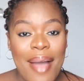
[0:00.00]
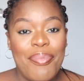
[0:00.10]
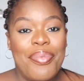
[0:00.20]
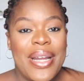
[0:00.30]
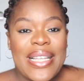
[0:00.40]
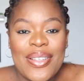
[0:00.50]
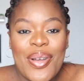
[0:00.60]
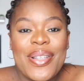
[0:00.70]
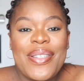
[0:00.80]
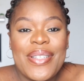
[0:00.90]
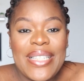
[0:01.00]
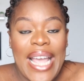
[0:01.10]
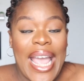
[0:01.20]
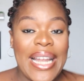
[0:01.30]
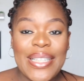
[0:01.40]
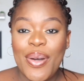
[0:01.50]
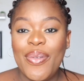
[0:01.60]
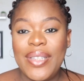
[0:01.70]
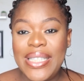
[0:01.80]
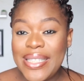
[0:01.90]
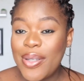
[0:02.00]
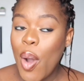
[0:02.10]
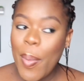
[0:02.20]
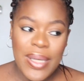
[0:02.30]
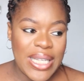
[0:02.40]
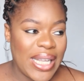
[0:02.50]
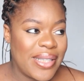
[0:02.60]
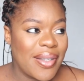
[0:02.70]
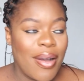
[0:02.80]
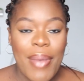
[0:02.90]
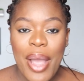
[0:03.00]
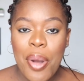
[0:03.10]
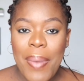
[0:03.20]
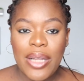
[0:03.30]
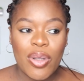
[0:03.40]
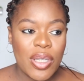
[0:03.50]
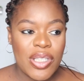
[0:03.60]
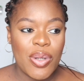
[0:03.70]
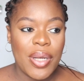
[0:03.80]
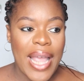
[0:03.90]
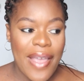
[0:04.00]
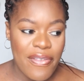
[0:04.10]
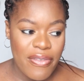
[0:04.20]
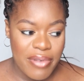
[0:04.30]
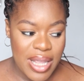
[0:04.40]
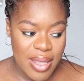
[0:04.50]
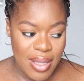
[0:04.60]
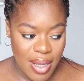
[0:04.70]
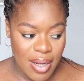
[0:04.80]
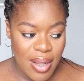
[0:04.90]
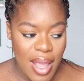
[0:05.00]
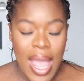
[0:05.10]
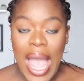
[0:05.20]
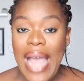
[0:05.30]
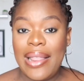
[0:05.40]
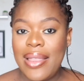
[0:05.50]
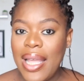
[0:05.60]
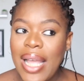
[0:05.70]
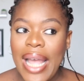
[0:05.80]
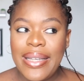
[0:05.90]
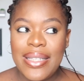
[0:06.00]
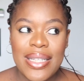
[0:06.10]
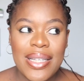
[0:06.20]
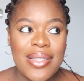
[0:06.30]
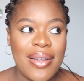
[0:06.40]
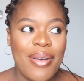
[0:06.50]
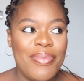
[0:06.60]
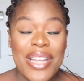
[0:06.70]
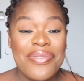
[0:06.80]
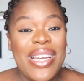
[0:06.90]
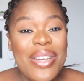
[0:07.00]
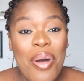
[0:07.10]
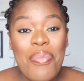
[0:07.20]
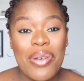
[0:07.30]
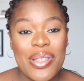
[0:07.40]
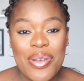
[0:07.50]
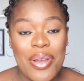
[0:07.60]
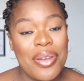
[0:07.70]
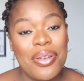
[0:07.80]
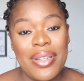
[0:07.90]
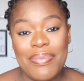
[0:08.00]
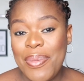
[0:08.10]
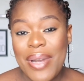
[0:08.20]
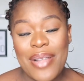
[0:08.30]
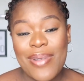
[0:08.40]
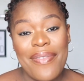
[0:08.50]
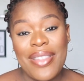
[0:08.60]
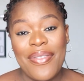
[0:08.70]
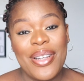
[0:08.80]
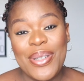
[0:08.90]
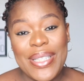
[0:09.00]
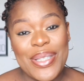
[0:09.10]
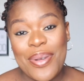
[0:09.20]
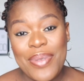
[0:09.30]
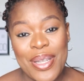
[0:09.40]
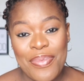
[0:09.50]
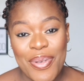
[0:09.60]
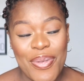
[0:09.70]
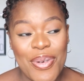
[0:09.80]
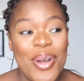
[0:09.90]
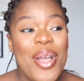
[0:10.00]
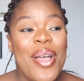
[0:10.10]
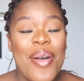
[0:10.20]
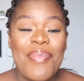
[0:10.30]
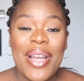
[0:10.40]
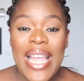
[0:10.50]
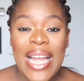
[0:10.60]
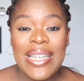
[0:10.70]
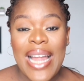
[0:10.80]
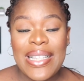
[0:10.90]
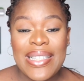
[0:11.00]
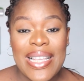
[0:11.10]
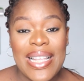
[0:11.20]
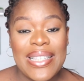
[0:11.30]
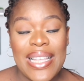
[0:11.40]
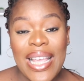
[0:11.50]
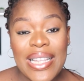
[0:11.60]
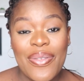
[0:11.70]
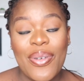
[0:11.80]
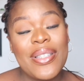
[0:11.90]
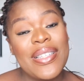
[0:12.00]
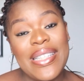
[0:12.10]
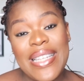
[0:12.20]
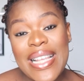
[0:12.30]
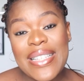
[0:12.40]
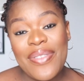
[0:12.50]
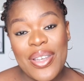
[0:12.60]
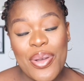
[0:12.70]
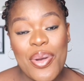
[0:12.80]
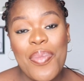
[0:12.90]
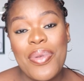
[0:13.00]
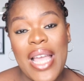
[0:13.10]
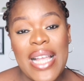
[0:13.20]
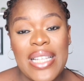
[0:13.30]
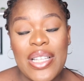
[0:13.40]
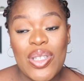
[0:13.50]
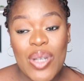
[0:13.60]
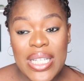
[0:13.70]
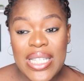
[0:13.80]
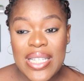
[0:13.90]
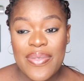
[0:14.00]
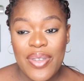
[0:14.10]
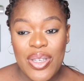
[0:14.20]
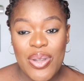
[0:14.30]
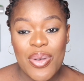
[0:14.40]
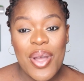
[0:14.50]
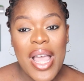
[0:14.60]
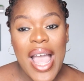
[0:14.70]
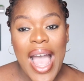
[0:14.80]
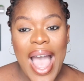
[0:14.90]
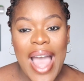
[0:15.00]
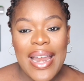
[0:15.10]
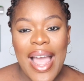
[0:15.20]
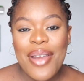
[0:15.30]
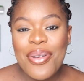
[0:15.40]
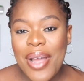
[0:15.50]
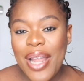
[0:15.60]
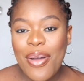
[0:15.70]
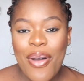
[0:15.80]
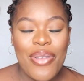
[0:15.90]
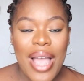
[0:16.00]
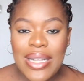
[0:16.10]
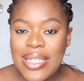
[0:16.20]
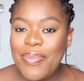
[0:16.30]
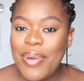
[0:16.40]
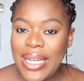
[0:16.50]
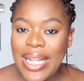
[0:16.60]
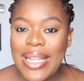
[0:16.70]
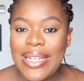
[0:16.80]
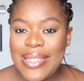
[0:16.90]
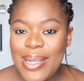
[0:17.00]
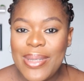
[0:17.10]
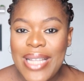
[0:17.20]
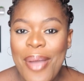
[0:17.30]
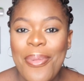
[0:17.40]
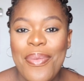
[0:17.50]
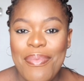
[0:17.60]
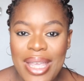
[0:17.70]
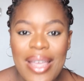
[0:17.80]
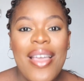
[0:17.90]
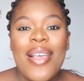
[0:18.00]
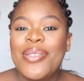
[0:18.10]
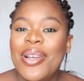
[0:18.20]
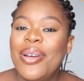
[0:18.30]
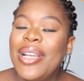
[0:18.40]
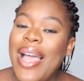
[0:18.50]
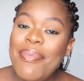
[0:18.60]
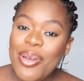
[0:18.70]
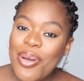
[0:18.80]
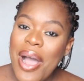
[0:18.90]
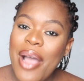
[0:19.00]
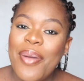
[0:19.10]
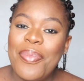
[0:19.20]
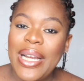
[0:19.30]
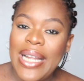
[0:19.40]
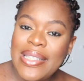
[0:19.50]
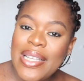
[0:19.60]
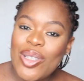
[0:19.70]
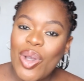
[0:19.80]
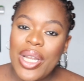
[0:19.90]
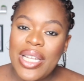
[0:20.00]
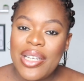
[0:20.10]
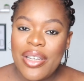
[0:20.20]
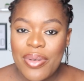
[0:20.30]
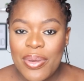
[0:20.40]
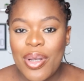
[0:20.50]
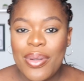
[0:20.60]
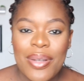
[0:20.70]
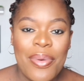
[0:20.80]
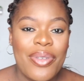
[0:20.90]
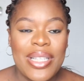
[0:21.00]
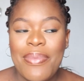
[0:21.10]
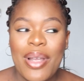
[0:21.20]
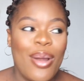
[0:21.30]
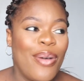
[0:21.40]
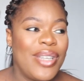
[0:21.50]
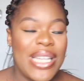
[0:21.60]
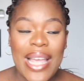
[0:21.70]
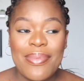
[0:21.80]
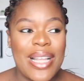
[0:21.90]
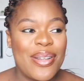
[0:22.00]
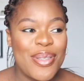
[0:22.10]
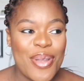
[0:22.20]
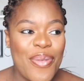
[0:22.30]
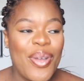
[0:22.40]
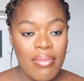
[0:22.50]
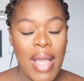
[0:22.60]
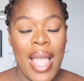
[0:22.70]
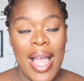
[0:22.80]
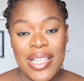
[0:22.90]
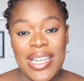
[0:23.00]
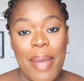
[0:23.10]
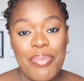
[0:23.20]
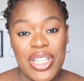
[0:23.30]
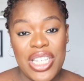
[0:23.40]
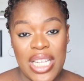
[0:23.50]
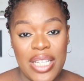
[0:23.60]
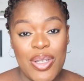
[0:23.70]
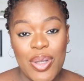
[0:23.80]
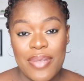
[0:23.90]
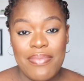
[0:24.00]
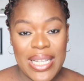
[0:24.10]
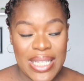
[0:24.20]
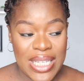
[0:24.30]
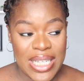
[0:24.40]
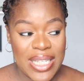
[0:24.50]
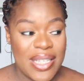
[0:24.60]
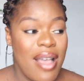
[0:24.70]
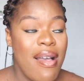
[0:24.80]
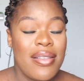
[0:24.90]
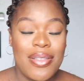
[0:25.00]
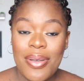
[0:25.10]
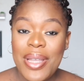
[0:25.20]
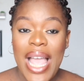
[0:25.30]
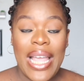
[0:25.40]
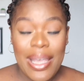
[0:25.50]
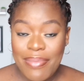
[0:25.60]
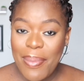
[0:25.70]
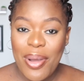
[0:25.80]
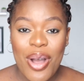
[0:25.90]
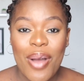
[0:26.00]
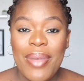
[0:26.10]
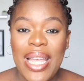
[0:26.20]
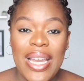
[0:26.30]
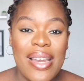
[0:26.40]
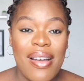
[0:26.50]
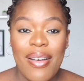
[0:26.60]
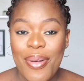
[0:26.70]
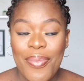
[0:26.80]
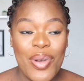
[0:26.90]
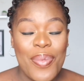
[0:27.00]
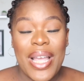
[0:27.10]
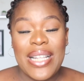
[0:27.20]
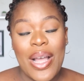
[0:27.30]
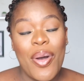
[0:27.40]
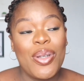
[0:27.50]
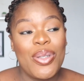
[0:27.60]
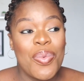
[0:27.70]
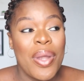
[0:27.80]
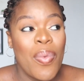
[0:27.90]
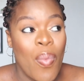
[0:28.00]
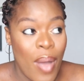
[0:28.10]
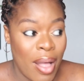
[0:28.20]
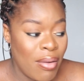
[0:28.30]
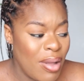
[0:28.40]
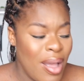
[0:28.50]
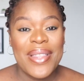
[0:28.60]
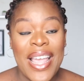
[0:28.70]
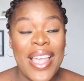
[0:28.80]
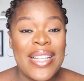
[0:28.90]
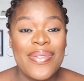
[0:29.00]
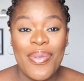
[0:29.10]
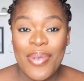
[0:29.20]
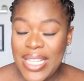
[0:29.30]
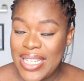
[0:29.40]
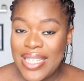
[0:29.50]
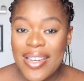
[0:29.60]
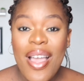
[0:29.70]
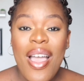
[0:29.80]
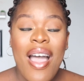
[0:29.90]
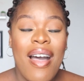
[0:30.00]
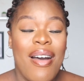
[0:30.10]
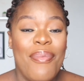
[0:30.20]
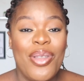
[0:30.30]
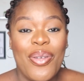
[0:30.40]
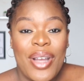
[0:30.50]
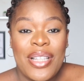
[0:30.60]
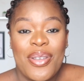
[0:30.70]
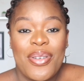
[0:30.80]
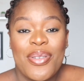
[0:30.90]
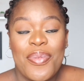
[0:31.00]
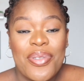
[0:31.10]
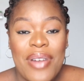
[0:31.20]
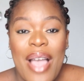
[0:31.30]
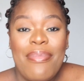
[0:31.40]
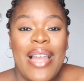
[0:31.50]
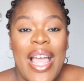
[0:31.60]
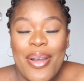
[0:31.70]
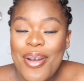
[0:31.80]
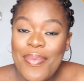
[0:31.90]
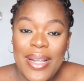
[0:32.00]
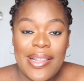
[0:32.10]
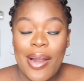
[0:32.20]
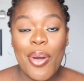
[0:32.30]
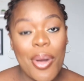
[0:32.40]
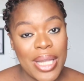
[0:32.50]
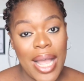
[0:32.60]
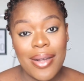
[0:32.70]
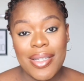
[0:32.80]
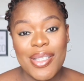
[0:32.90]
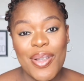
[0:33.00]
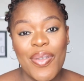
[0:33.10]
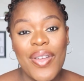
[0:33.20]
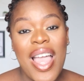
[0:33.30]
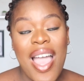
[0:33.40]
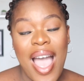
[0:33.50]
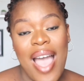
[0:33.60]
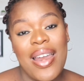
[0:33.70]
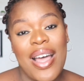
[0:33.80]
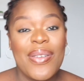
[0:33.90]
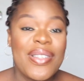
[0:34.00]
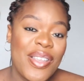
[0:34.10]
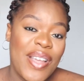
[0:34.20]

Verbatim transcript: that brings us to the end of this update. Um, I hope I touched on everything. I think I did. Um, there's really not much going on. Maybe that's why I've never done this update before. But yeah, that is it for today's video. Hope you guys enjoyed this video. And I know a lot of you are actually pregnant at the same time with me. So let me know how your pregnancy is going in the description. Some of you send me a lot of D Ms and stuff. I actually appreciate those messages. So yeah, keep them coming. Um, hope you guys are all doing well. So thank you guys for watching. Um, don't forget to subscribe, like, comment, and all that good stuff. And I'll see